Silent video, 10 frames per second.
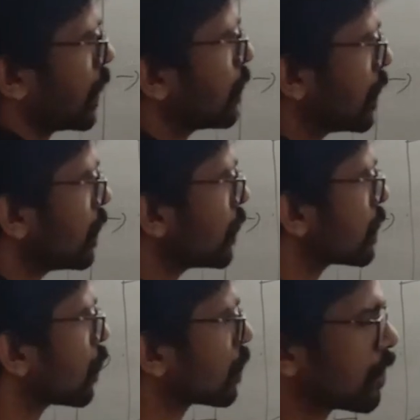
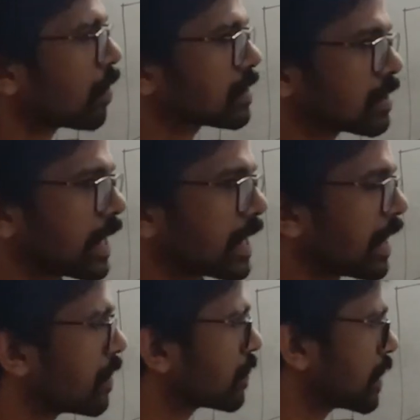even a lot of losses and
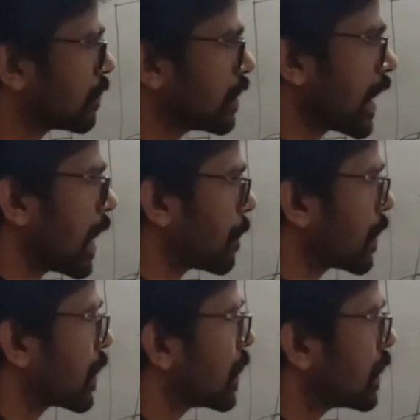kind of thing will
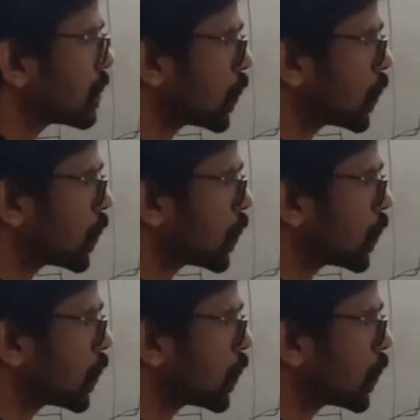happen.